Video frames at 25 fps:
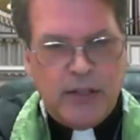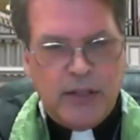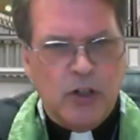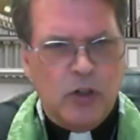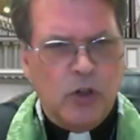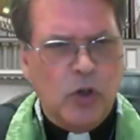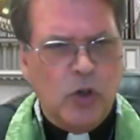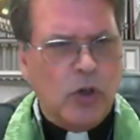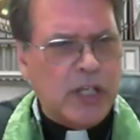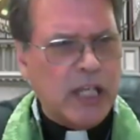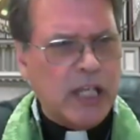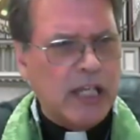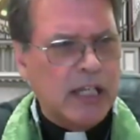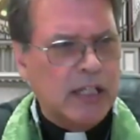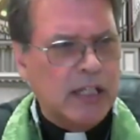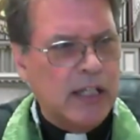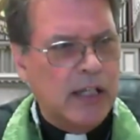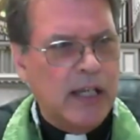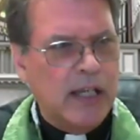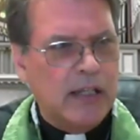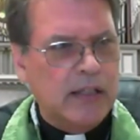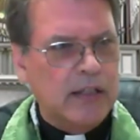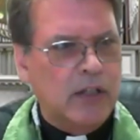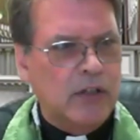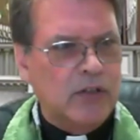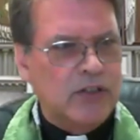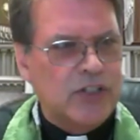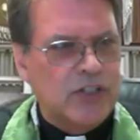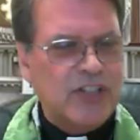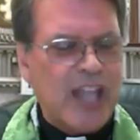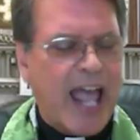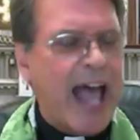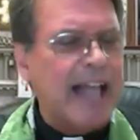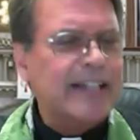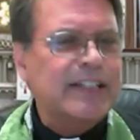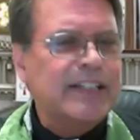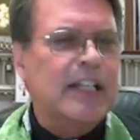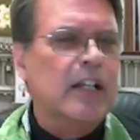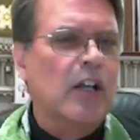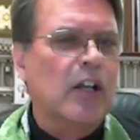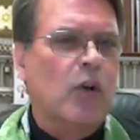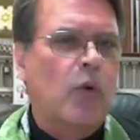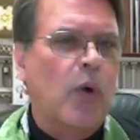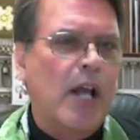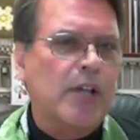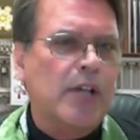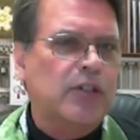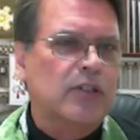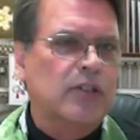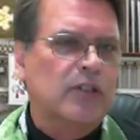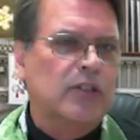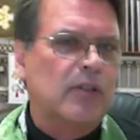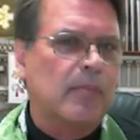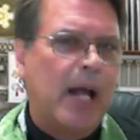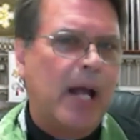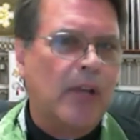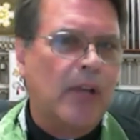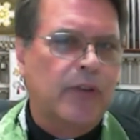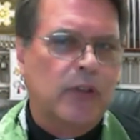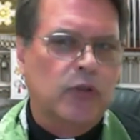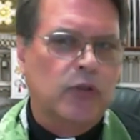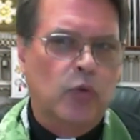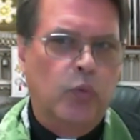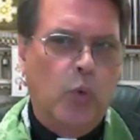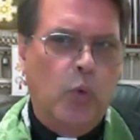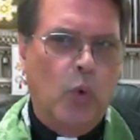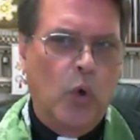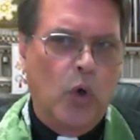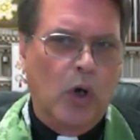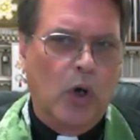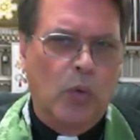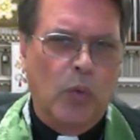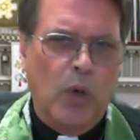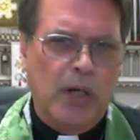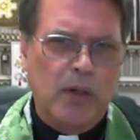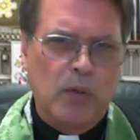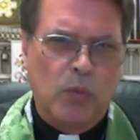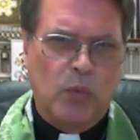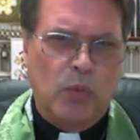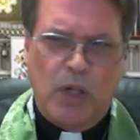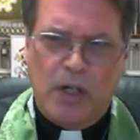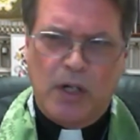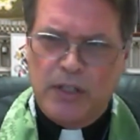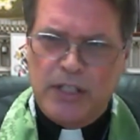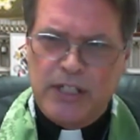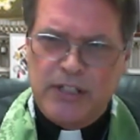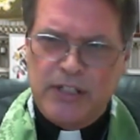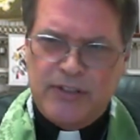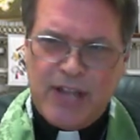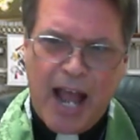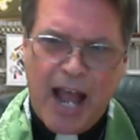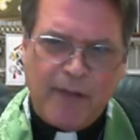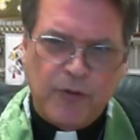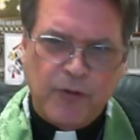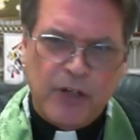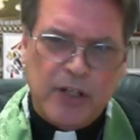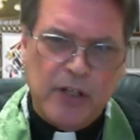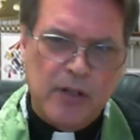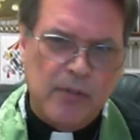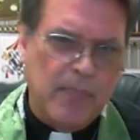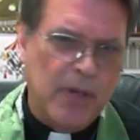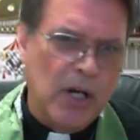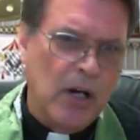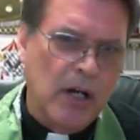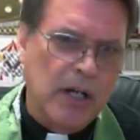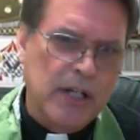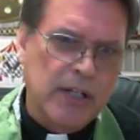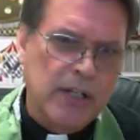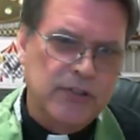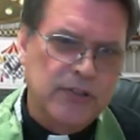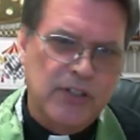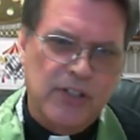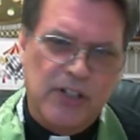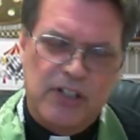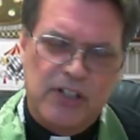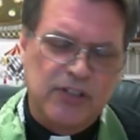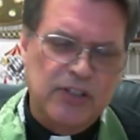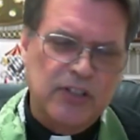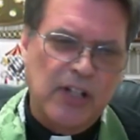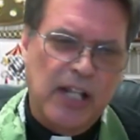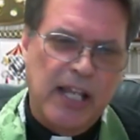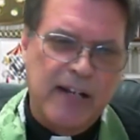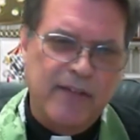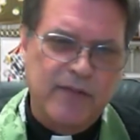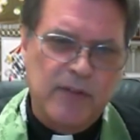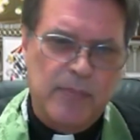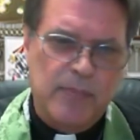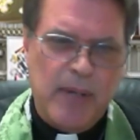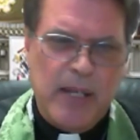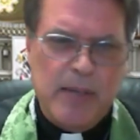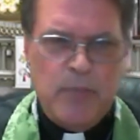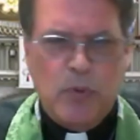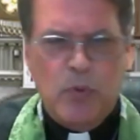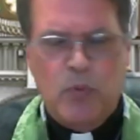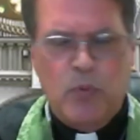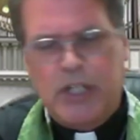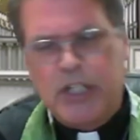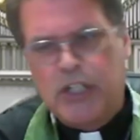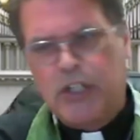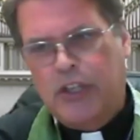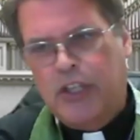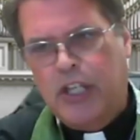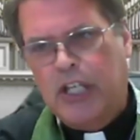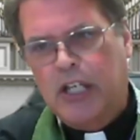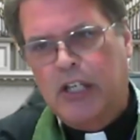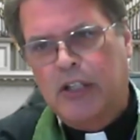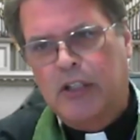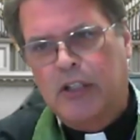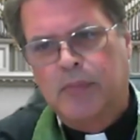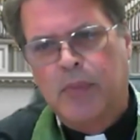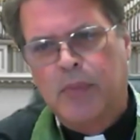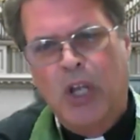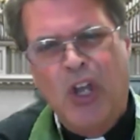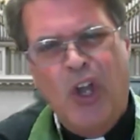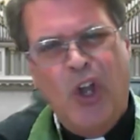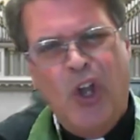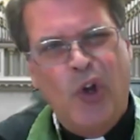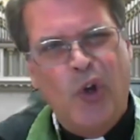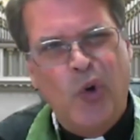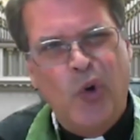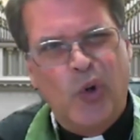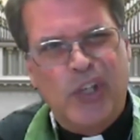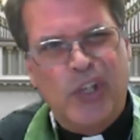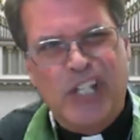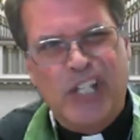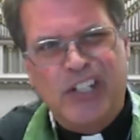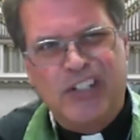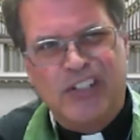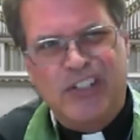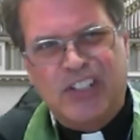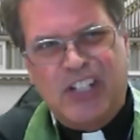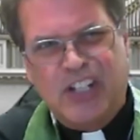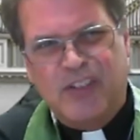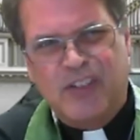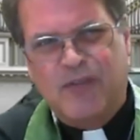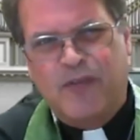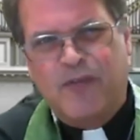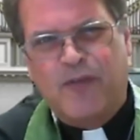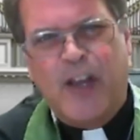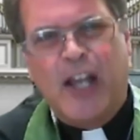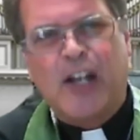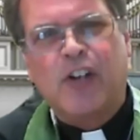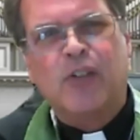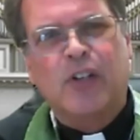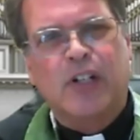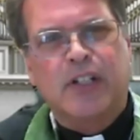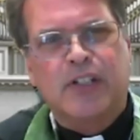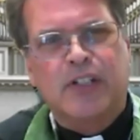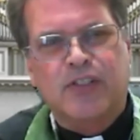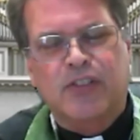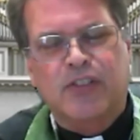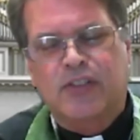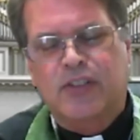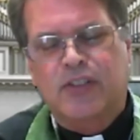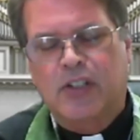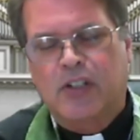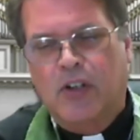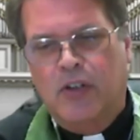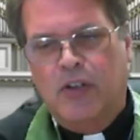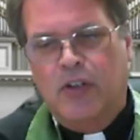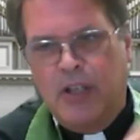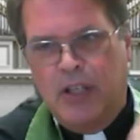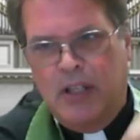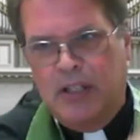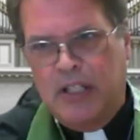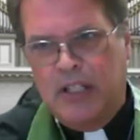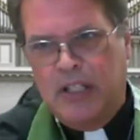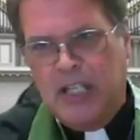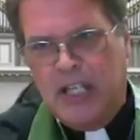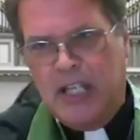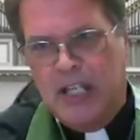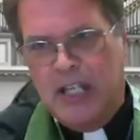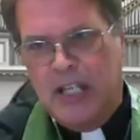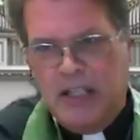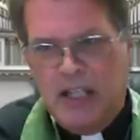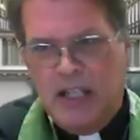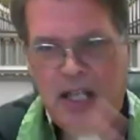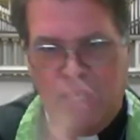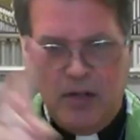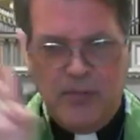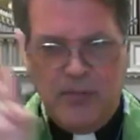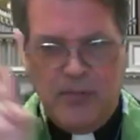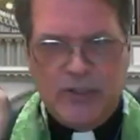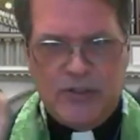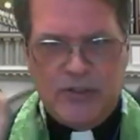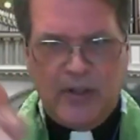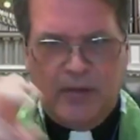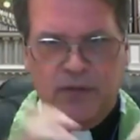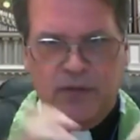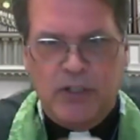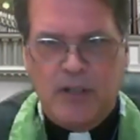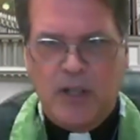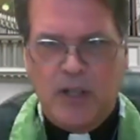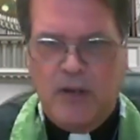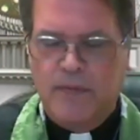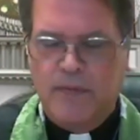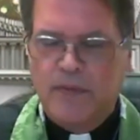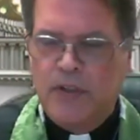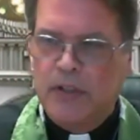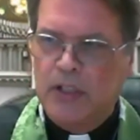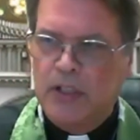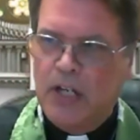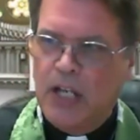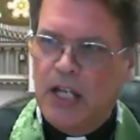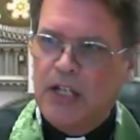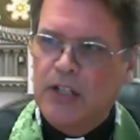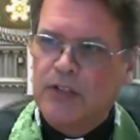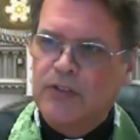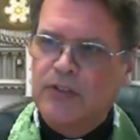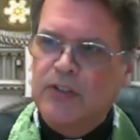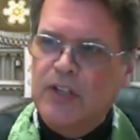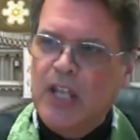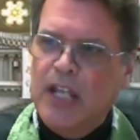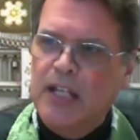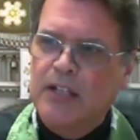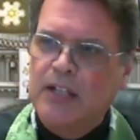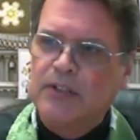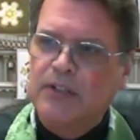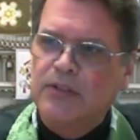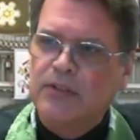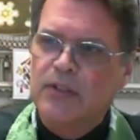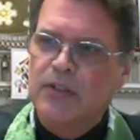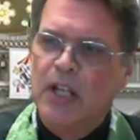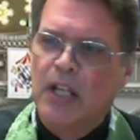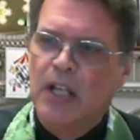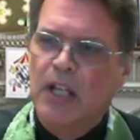they're looking, and they're just asking questions about this war. What are these African Americans and enslaved people? What do you think of them? Who are these Confederates? You know, the enemies of the United States.